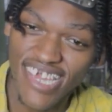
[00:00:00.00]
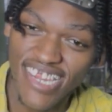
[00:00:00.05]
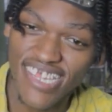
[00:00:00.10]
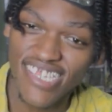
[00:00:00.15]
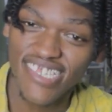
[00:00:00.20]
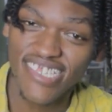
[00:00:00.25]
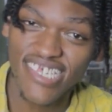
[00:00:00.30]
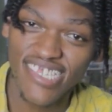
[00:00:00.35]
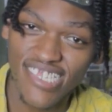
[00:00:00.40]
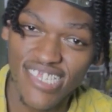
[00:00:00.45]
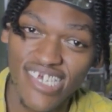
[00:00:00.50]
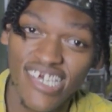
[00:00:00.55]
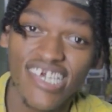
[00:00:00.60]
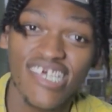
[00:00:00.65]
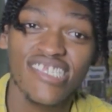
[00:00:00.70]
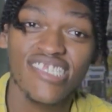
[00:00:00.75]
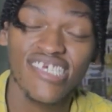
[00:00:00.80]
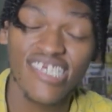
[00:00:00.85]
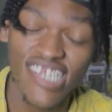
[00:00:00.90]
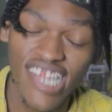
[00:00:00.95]
it's
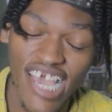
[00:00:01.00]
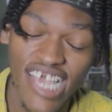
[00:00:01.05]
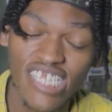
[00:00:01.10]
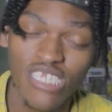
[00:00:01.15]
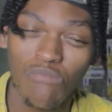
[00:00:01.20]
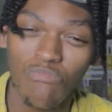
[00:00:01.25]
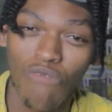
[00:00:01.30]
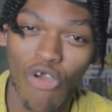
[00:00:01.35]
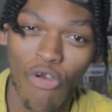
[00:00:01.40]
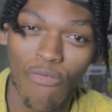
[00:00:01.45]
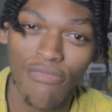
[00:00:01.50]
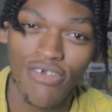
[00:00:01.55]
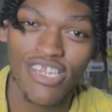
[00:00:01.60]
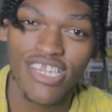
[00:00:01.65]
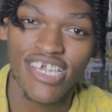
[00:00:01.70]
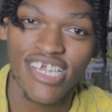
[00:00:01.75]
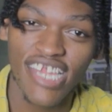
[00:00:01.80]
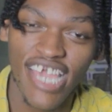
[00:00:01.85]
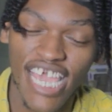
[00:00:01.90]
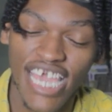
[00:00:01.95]
a nice moment
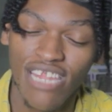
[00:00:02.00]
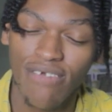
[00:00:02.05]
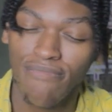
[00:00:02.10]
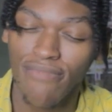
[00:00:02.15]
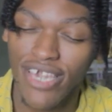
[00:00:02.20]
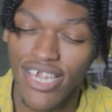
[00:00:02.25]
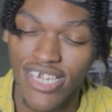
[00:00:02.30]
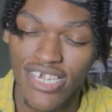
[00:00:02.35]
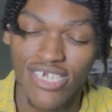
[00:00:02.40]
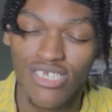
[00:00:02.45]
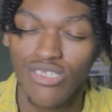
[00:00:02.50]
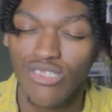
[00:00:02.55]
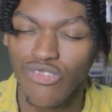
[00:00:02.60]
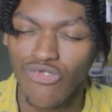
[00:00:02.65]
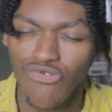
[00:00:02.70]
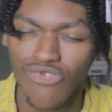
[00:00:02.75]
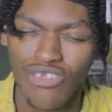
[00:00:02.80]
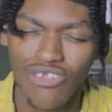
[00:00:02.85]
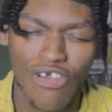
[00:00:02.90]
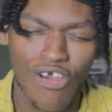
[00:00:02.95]
in anime
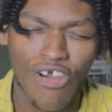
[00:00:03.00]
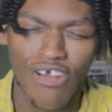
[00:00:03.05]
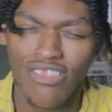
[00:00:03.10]
history, y'all.